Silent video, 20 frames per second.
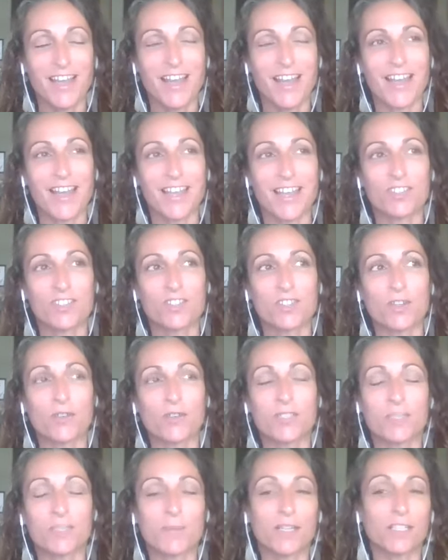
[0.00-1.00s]
And so
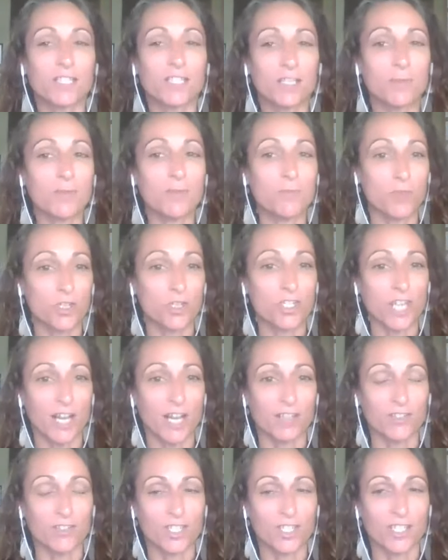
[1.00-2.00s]
it's been a little bit more
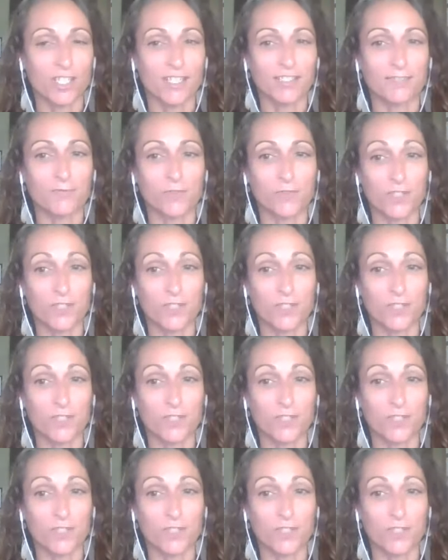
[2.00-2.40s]
challenging.